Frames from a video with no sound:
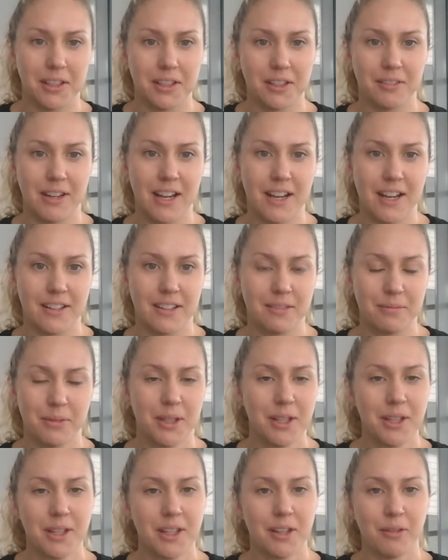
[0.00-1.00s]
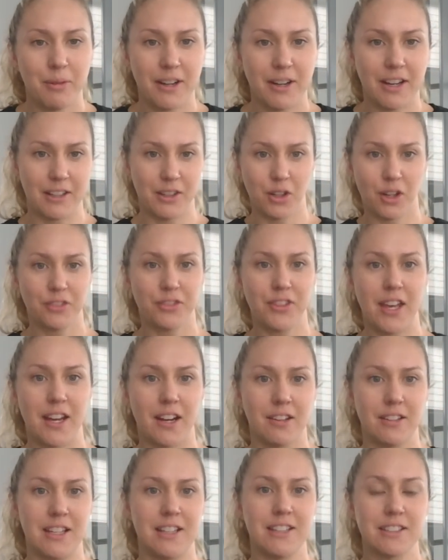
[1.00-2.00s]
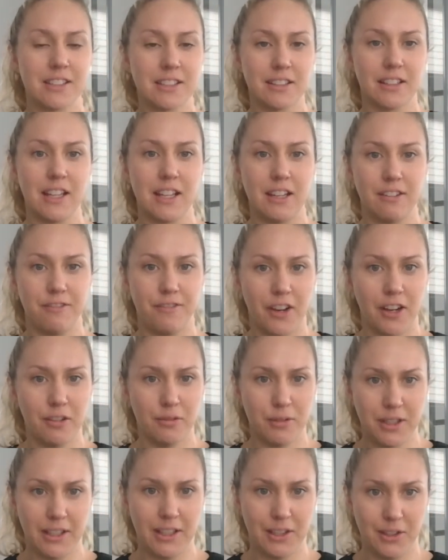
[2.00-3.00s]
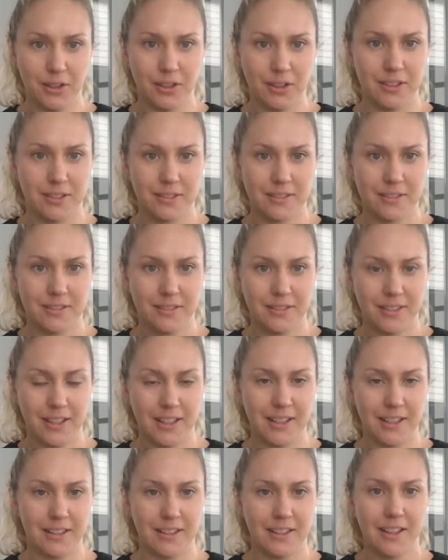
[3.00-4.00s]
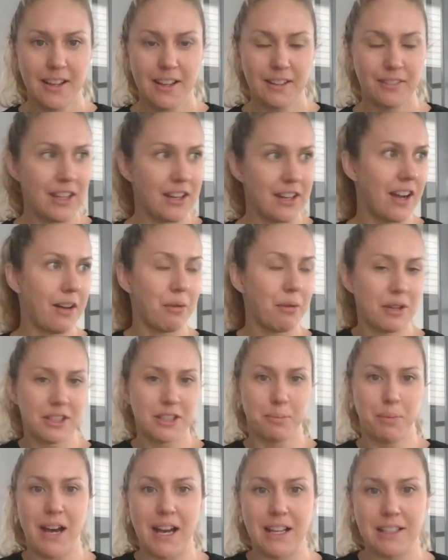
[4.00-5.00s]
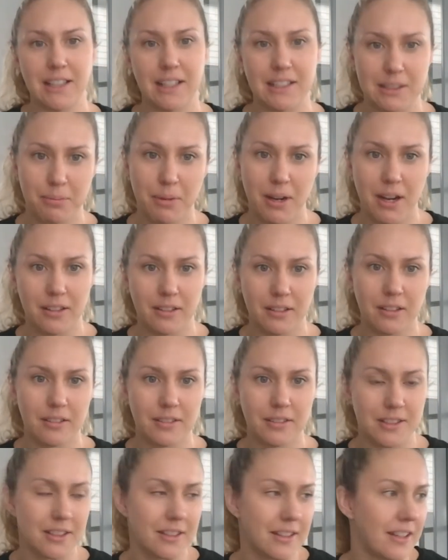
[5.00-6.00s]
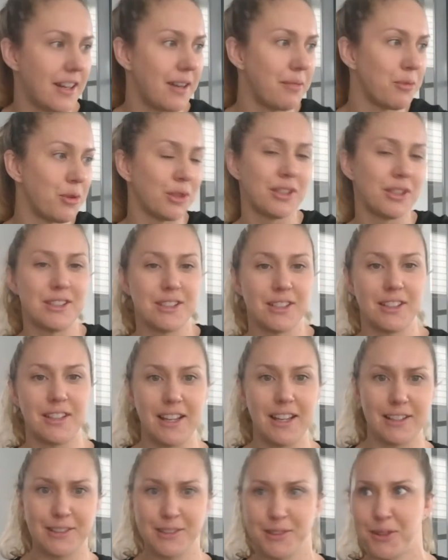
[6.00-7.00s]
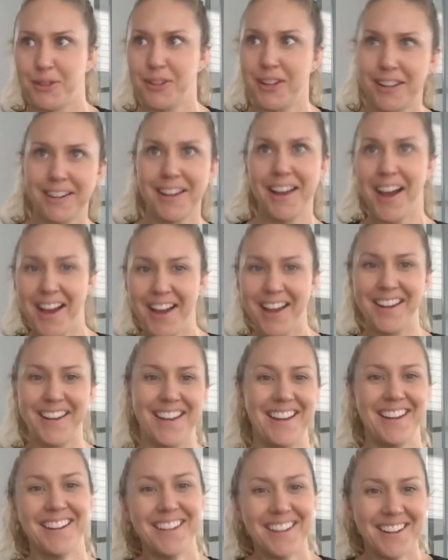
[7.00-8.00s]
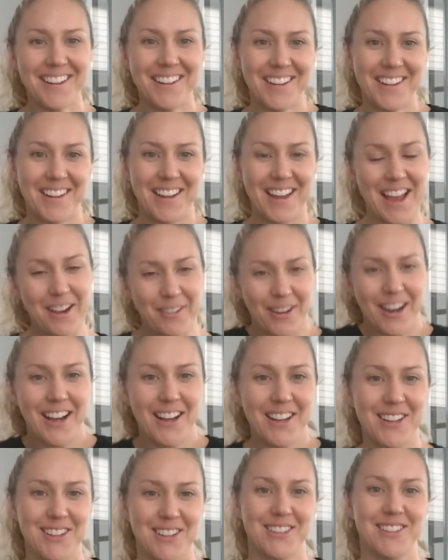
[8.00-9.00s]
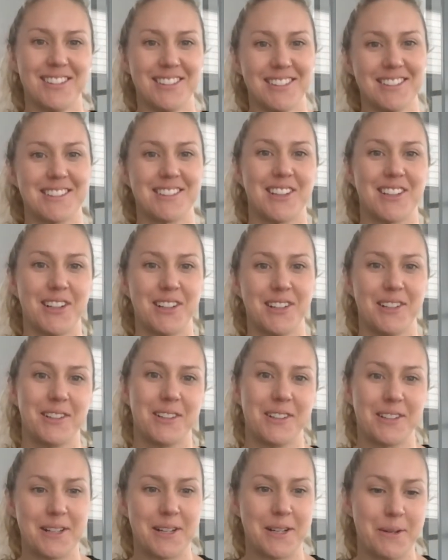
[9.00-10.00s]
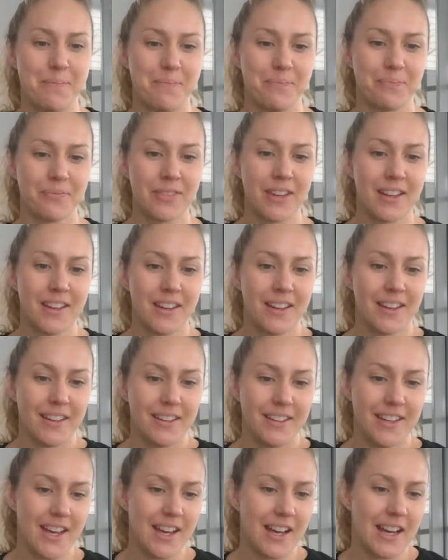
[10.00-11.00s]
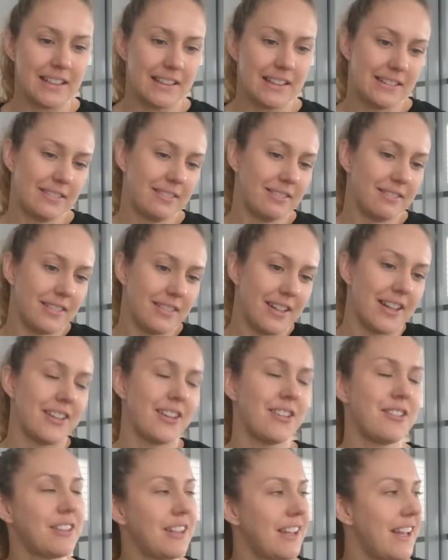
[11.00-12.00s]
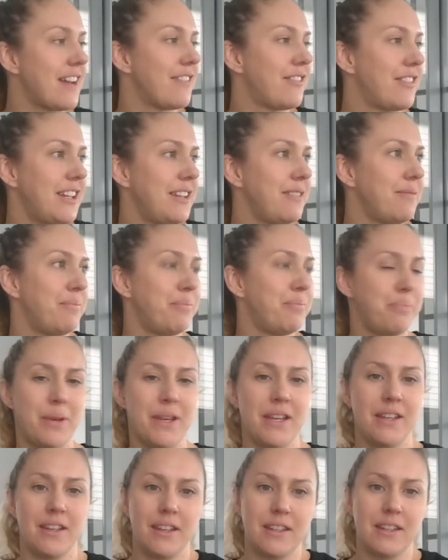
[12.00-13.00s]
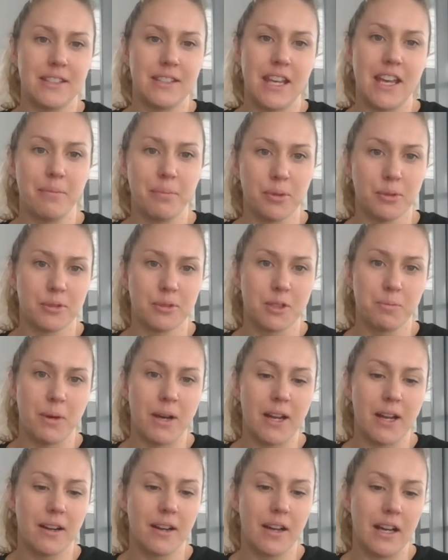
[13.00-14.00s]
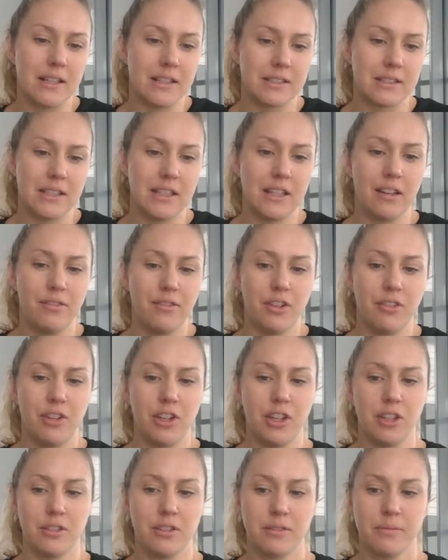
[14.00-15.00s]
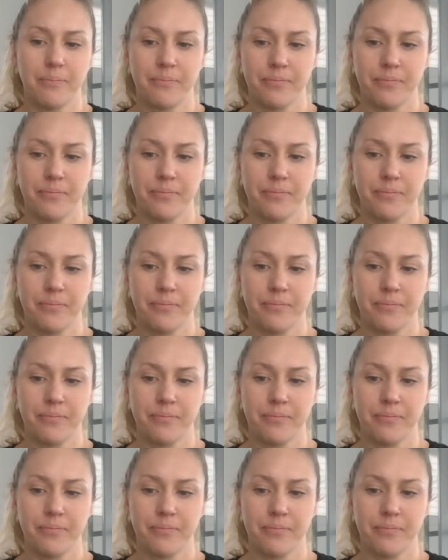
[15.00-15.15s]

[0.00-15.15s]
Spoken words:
around. And when I got that, I instantly felt really good. And then I wanted to pass that smile on. So then I'm walking to the next store like, hi, how are you? So, I don't really have any big examples, but I just think if you can